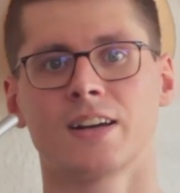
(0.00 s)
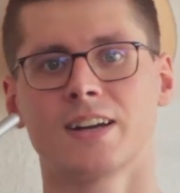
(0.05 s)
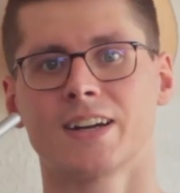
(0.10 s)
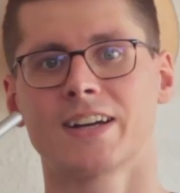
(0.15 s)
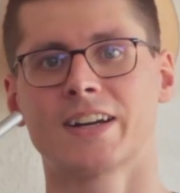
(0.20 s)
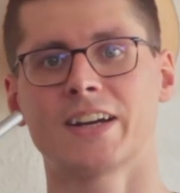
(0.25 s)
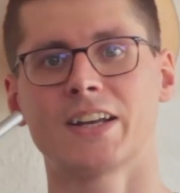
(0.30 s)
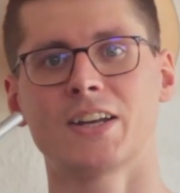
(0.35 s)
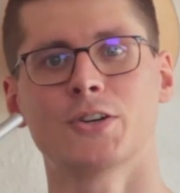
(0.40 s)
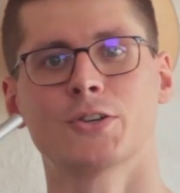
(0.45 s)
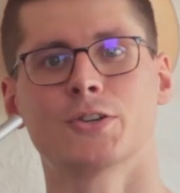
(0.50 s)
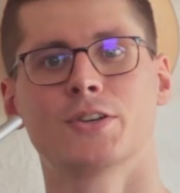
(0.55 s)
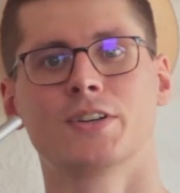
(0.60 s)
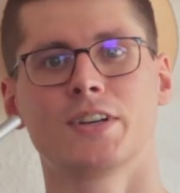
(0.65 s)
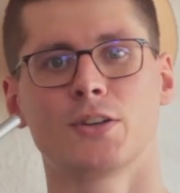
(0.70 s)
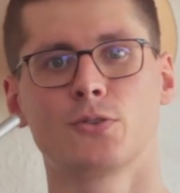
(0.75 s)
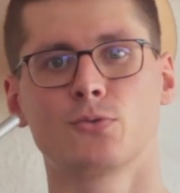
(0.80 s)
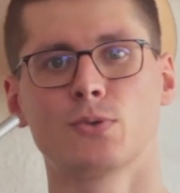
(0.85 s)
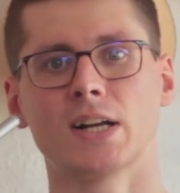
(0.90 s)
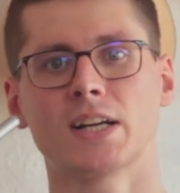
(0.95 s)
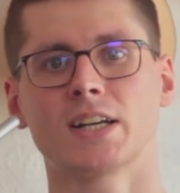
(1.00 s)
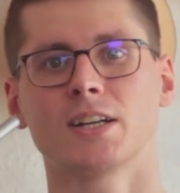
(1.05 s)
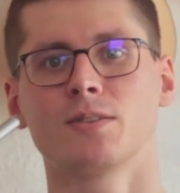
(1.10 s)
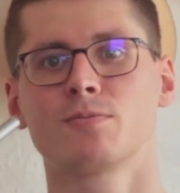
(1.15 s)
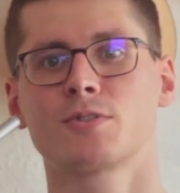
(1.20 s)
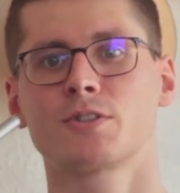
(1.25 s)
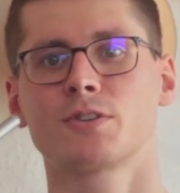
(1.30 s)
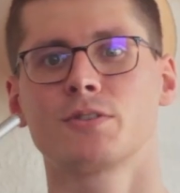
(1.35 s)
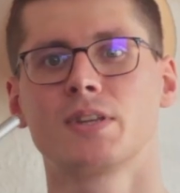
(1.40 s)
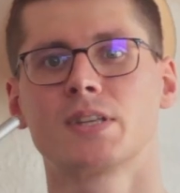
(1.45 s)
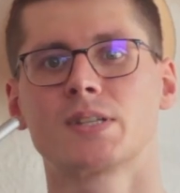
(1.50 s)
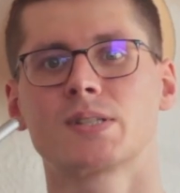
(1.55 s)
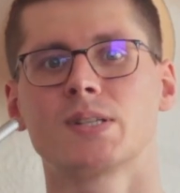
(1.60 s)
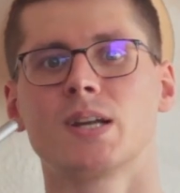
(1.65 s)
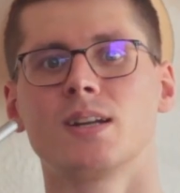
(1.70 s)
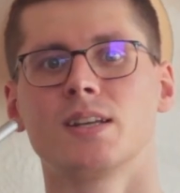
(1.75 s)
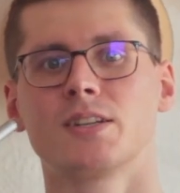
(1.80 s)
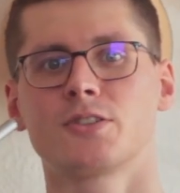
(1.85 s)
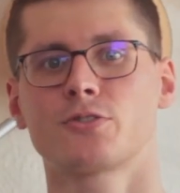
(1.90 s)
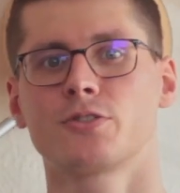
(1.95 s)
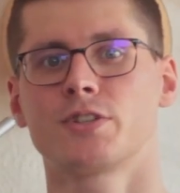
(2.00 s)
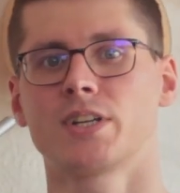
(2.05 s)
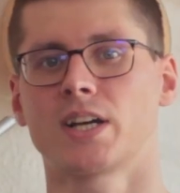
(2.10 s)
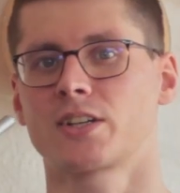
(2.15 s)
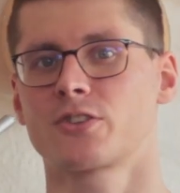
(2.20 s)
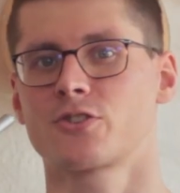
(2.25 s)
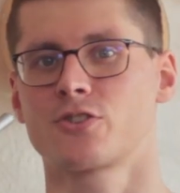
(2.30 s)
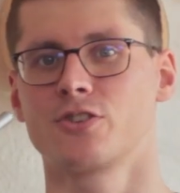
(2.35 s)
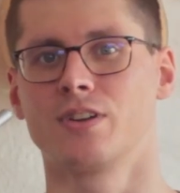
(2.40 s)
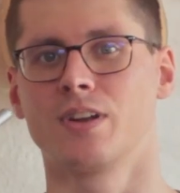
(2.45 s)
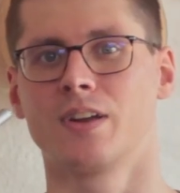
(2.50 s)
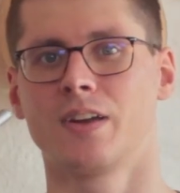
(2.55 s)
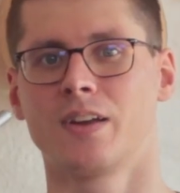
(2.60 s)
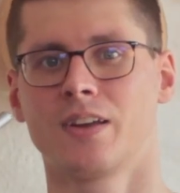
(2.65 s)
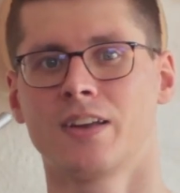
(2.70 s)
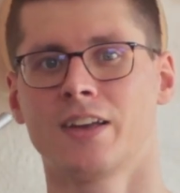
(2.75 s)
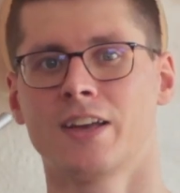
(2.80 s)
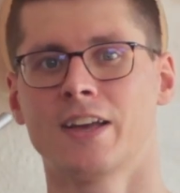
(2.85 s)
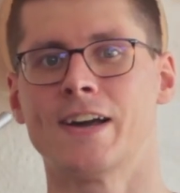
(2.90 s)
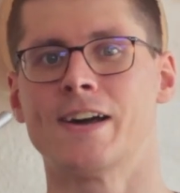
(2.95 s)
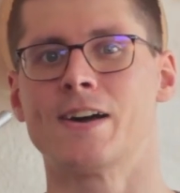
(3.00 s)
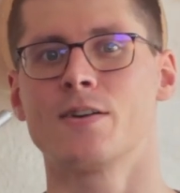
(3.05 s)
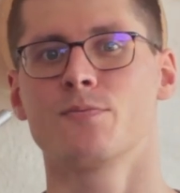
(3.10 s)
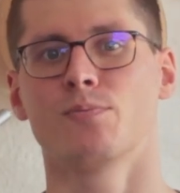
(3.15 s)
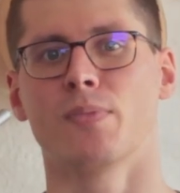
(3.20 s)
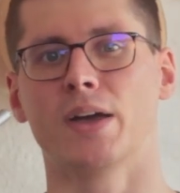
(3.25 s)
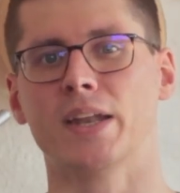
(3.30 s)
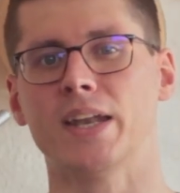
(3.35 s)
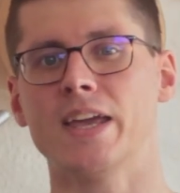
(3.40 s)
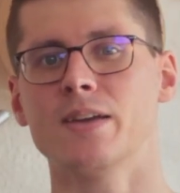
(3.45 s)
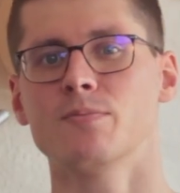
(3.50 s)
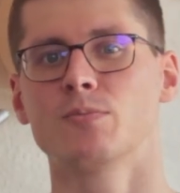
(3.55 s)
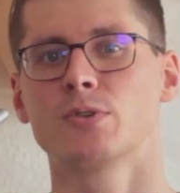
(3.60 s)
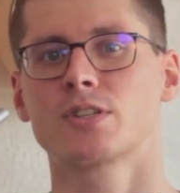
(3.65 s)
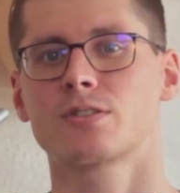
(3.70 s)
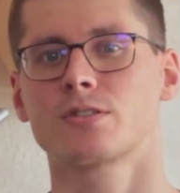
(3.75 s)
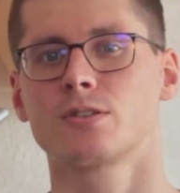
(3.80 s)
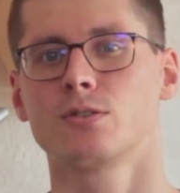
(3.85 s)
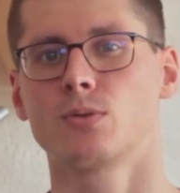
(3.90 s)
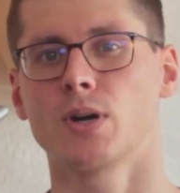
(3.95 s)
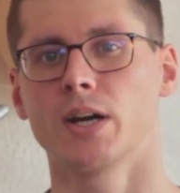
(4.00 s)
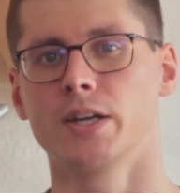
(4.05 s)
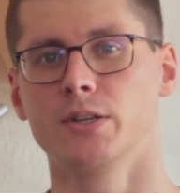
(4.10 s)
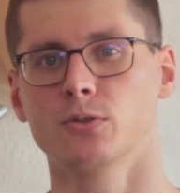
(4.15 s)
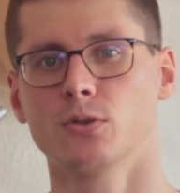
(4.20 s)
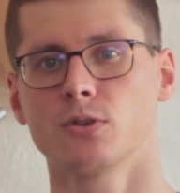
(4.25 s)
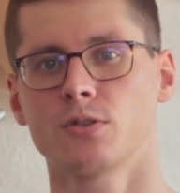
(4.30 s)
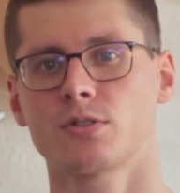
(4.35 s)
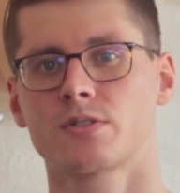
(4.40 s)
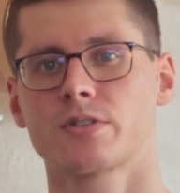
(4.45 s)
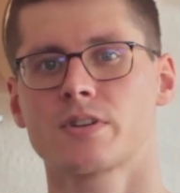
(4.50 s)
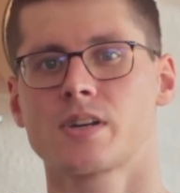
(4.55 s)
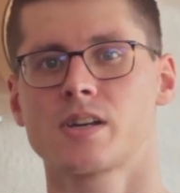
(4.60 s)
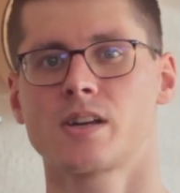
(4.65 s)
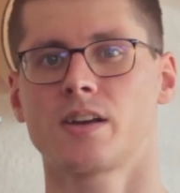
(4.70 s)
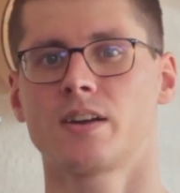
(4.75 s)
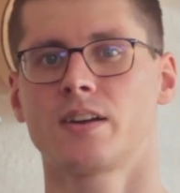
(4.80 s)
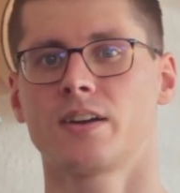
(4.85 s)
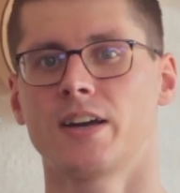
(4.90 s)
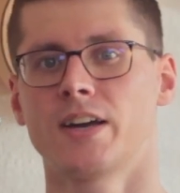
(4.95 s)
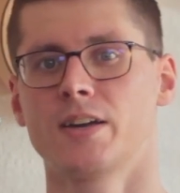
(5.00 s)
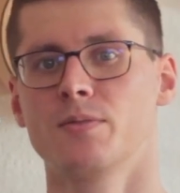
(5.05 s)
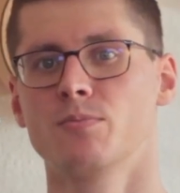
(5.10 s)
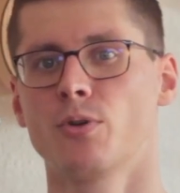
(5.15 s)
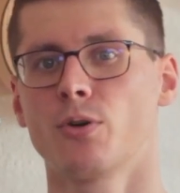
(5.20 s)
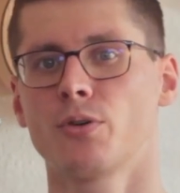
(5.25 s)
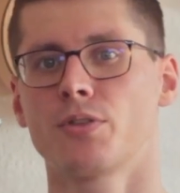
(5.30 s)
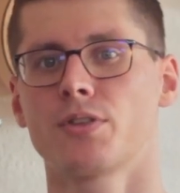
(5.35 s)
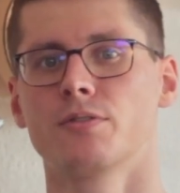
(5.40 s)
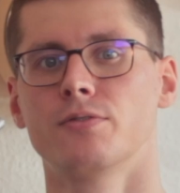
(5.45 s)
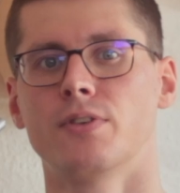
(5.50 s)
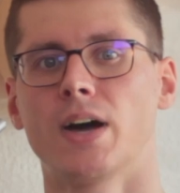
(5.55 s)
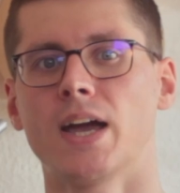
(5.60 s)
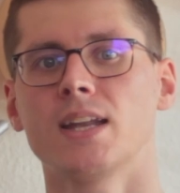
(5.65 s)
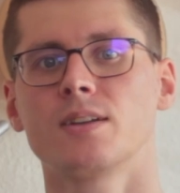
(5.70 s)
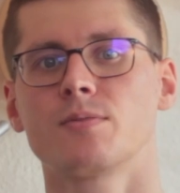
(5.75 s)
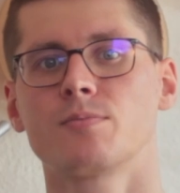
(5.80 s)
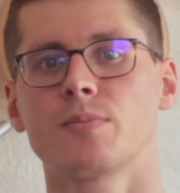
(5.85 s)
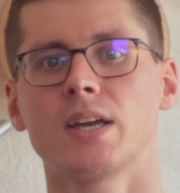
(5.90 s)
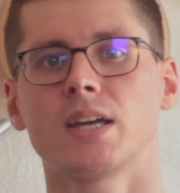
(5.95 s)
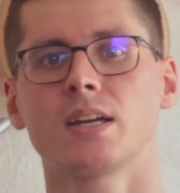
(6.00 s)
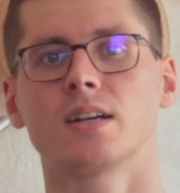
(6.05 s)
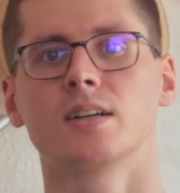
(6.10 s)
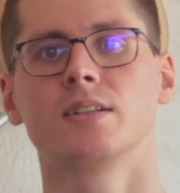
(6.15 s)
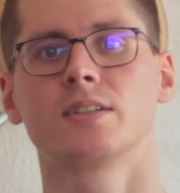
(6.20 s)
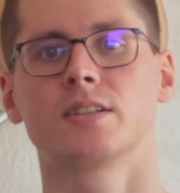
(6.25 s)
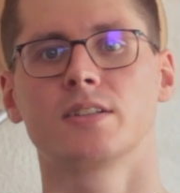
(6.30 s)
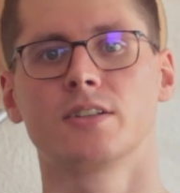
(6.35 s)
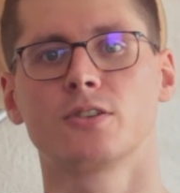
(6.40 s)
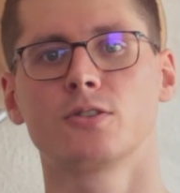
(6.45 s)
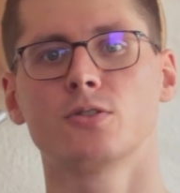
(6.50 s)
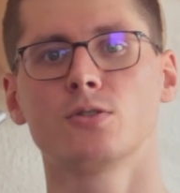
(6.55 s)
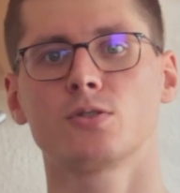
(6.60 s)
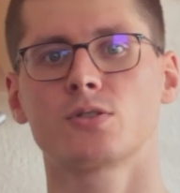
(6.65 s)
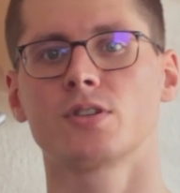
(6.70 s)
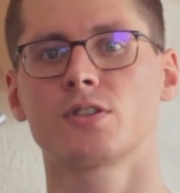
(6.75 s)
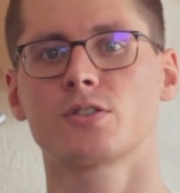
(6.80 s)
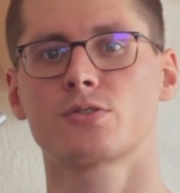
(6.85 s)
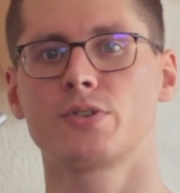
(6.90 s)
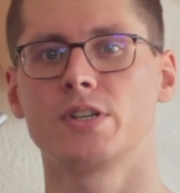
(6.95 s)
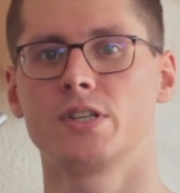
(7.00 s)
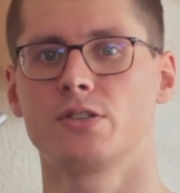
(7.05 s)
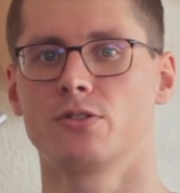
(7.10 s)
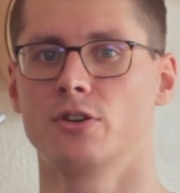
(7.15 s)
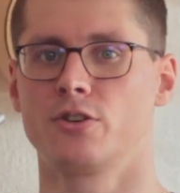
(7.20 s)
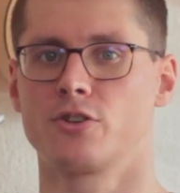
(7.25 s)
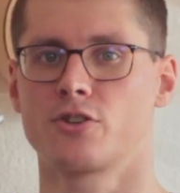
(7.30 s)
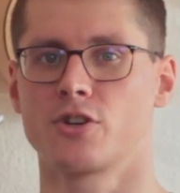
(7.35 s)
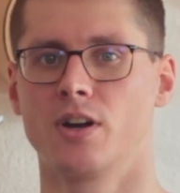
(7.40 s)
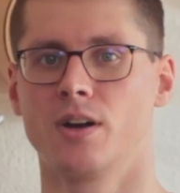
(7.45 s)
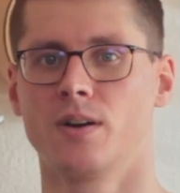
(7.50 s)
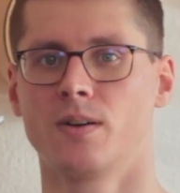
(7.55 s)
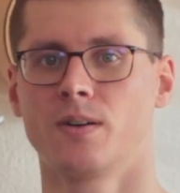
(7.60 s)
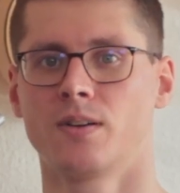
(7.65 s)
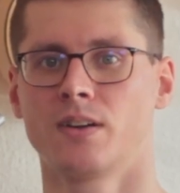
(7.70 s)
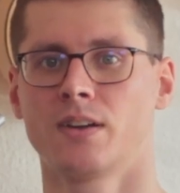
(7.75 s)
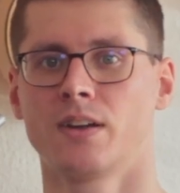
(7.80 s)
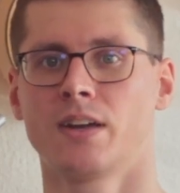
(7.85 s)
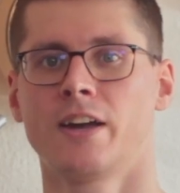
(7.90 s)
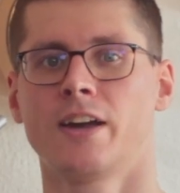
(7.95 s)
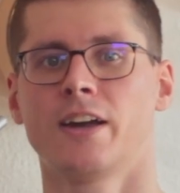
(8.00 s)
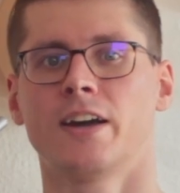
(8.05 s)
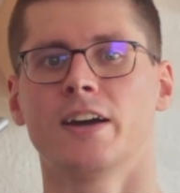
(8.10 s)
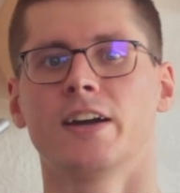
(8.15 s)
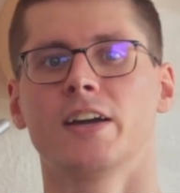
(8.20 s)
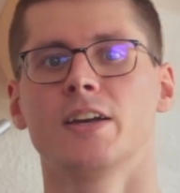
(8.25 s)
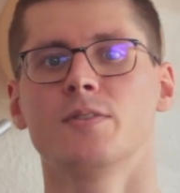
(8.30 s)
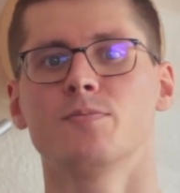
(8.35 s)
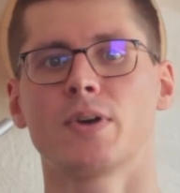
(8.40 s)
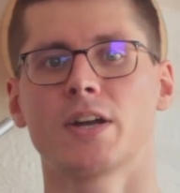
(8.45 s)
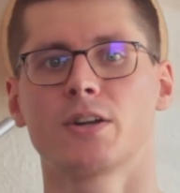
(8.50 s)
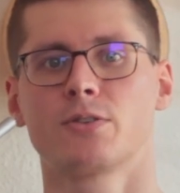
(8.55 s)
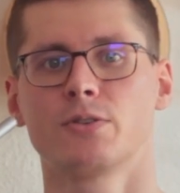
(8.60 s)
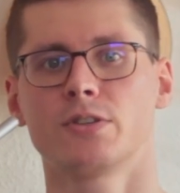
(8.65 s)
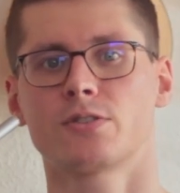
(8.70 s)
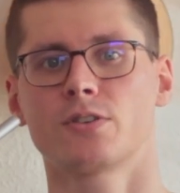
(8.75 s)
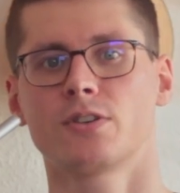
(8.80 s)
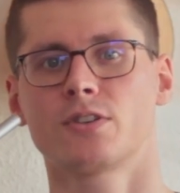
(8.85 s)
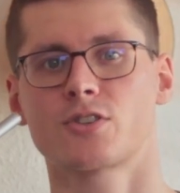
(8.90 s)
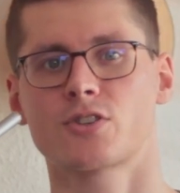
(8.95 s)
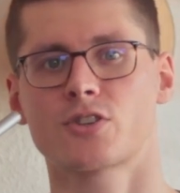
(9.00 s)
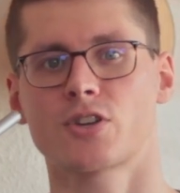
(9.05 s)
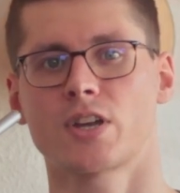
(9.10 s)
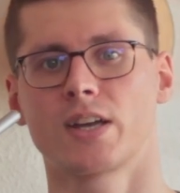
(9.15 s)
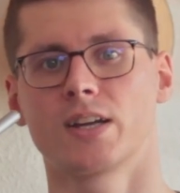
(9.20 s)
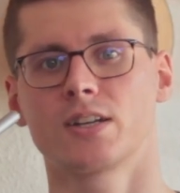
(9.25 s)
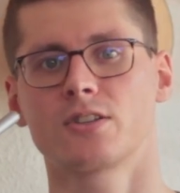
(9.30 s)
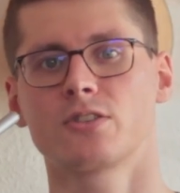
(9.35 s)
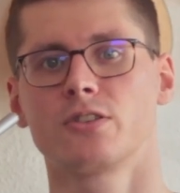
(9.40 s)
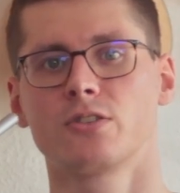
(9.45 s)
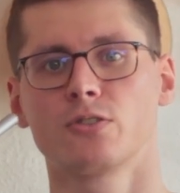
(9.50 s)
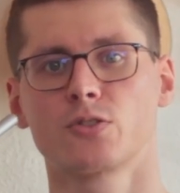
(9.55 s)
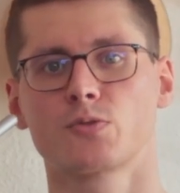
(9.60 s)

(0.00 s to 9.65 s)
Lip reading: Hello and welcome to this little introduction. My name is Luca Joost. I am both a violin maker and an acoustics researcher. In my research I get to use